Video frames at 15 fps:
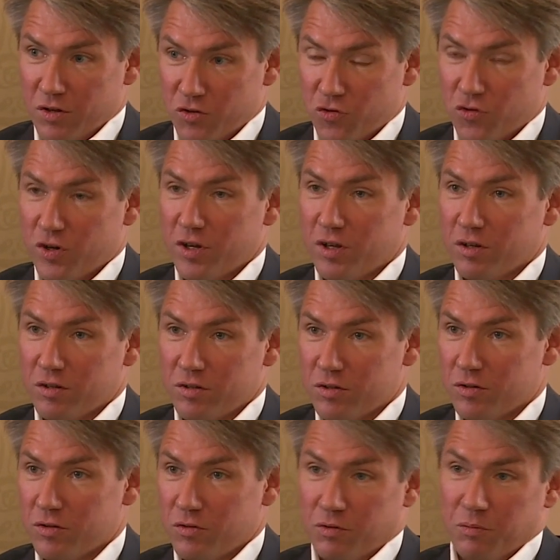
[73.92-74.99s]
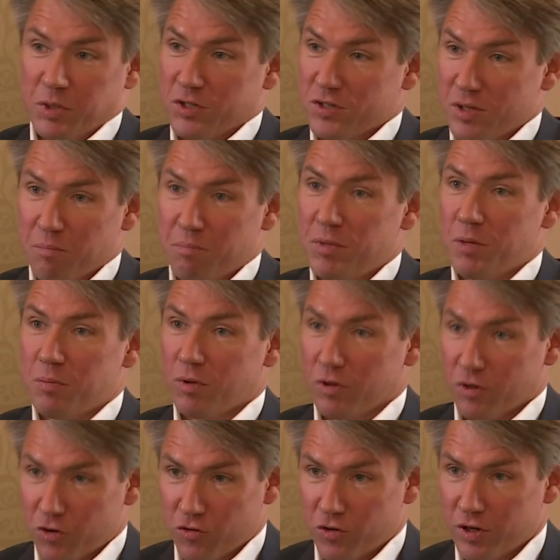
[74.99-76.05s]
trying to, I mean, some people
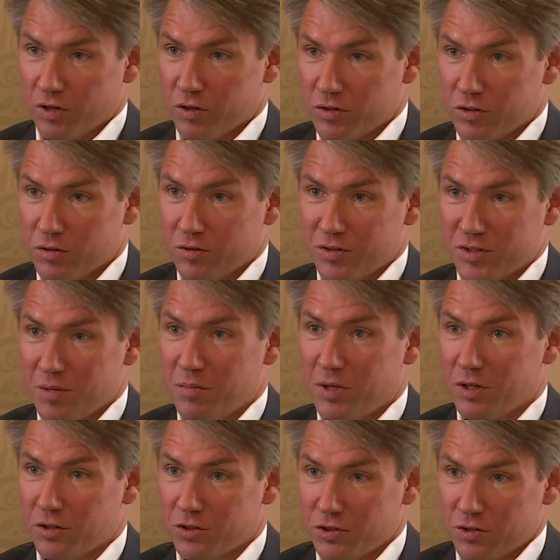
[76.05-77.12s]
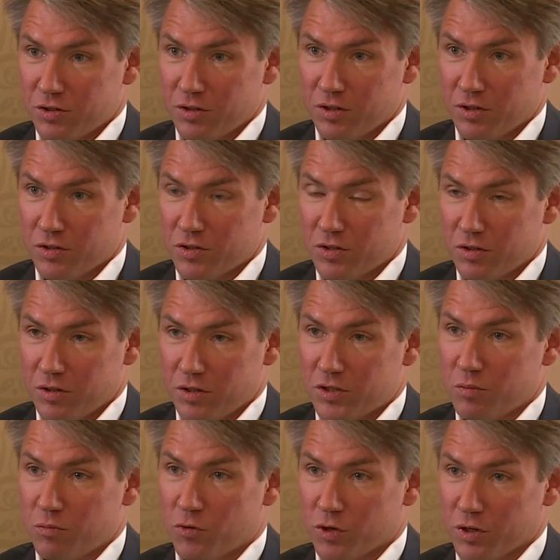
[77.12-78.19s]
are trying to diminish its
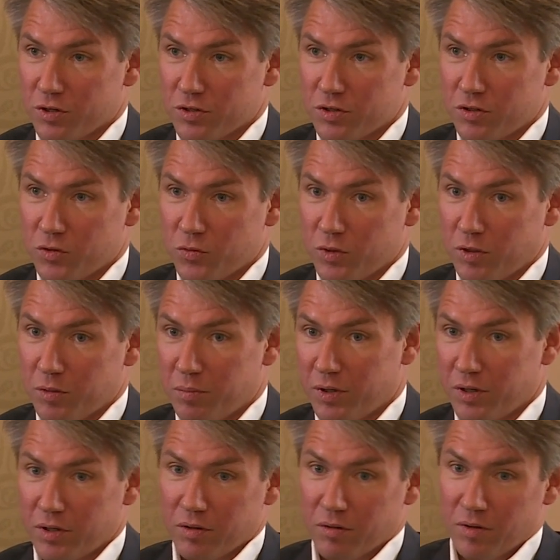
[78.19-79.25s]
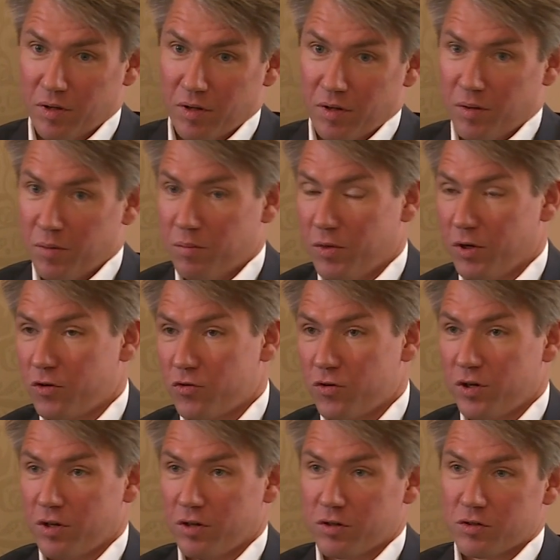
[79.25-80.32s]
importance in the world by
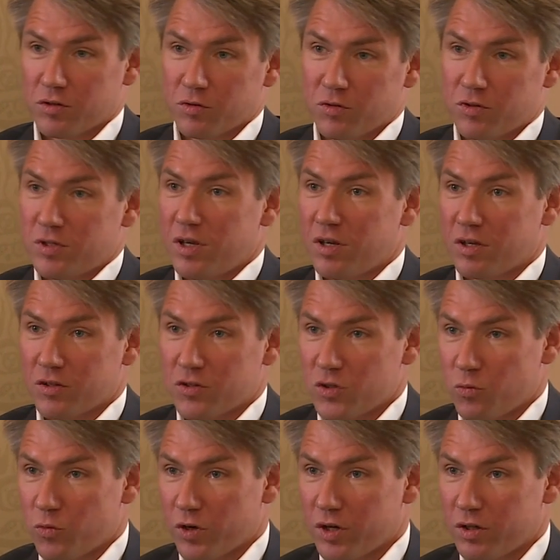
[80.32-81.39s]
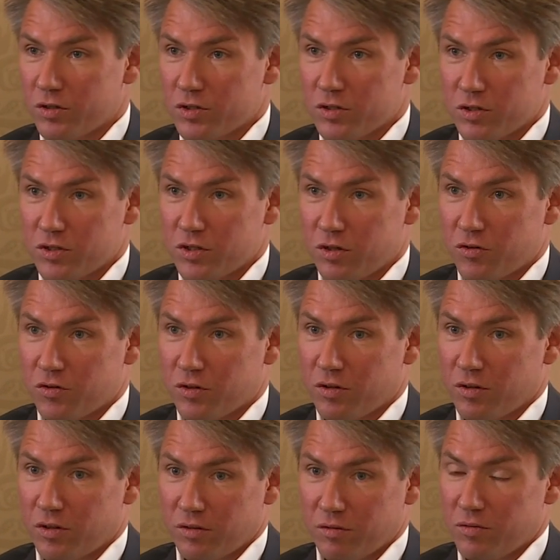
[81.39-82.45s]
trying to take it somewhere else, etc.
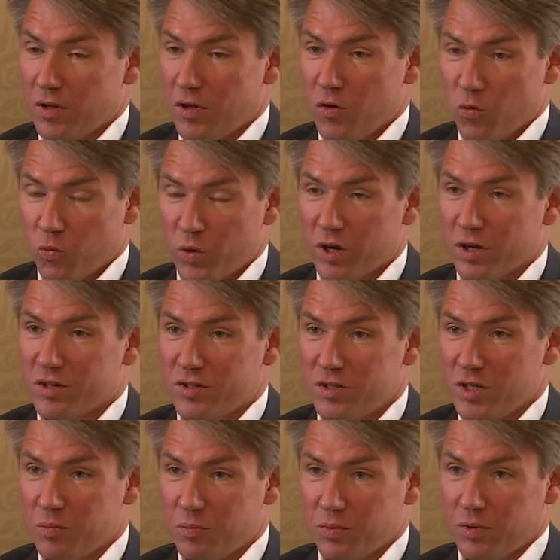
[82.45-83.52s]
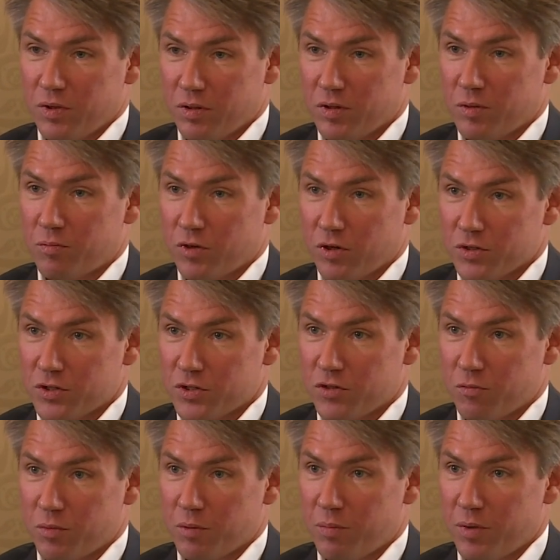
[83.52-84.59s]
We are deep in the process
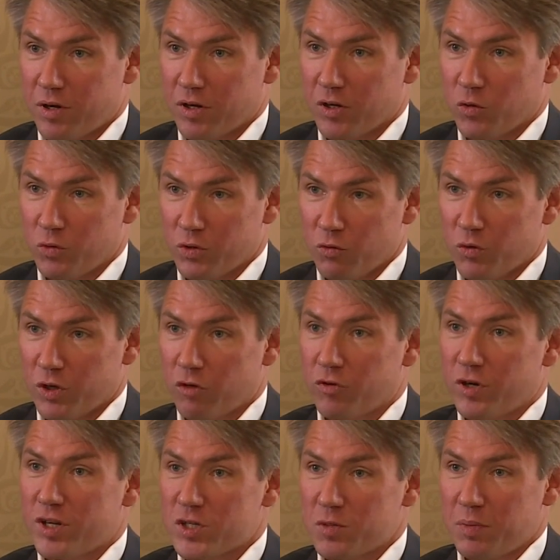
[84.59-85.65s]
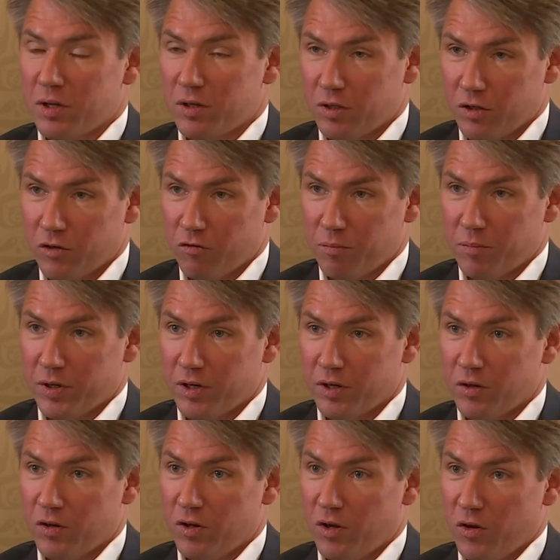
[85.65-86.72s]
of preparing. We already spend a lot of
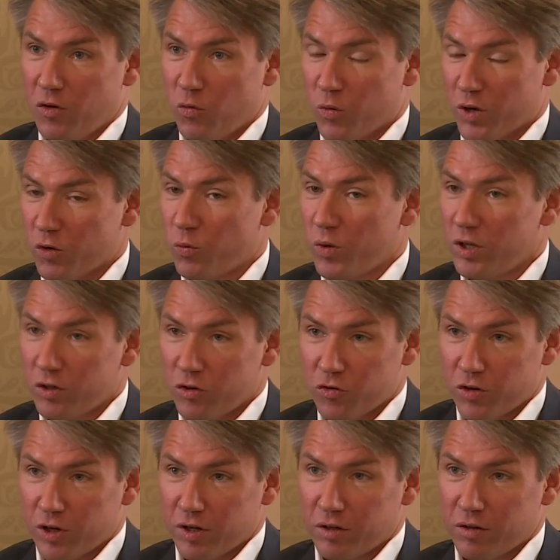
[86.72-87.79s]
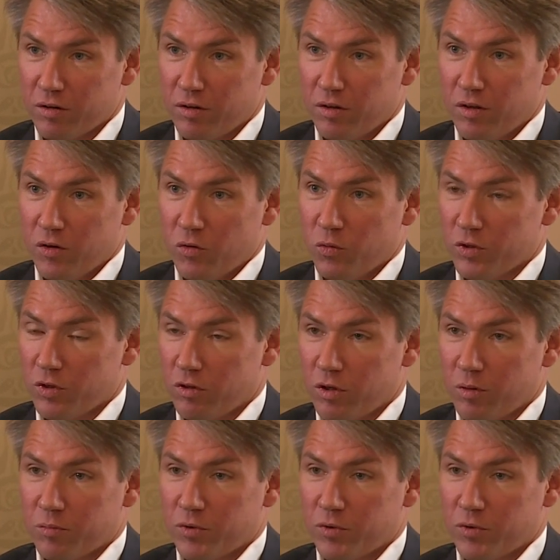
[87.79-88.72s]
money. We're well on track with all our